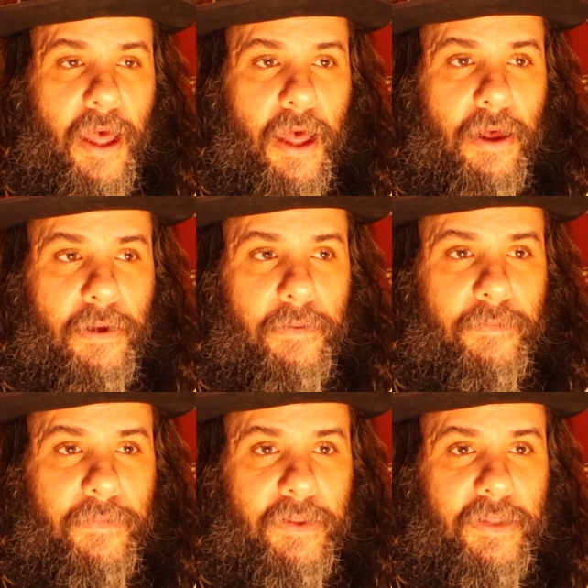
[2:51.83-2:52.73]

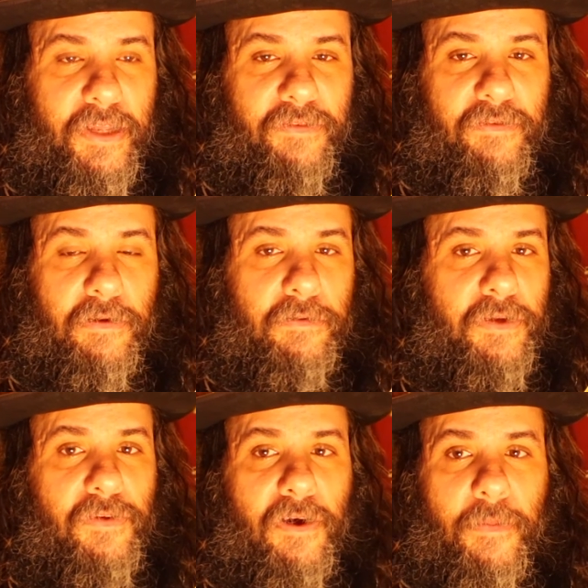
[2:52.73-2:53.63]
Um, this little
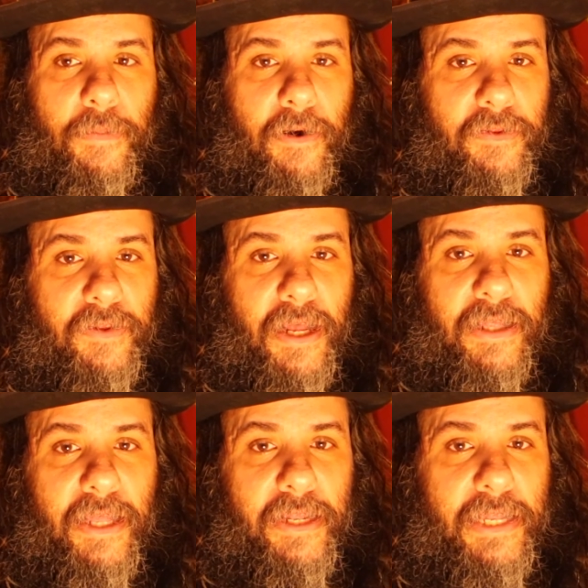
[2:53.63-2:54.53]
guitar part that I
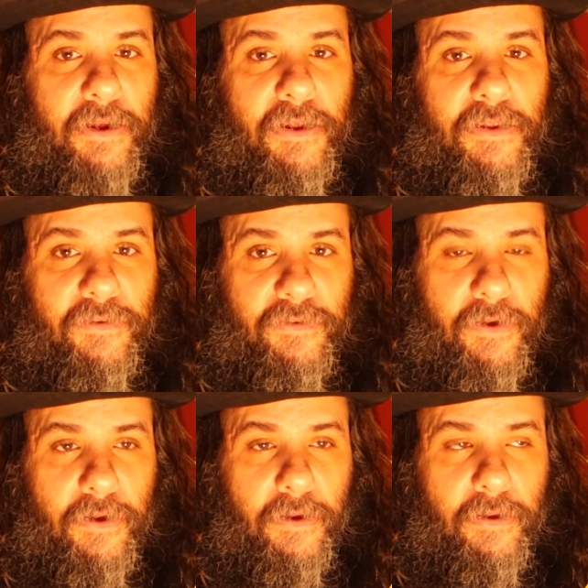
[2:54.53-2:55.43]
laid down on this
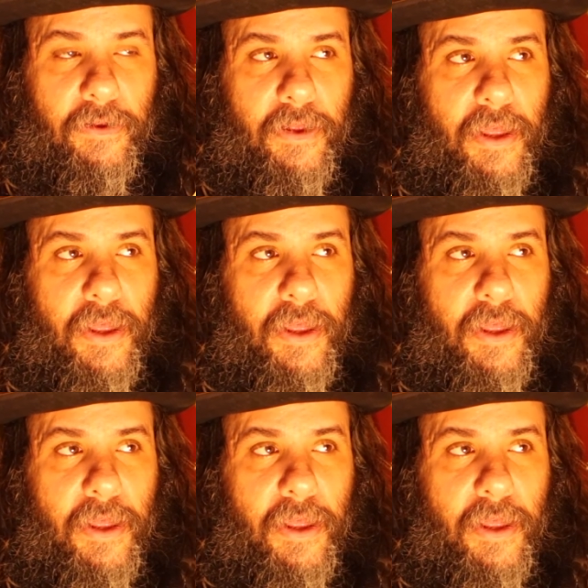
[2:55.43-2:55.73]
song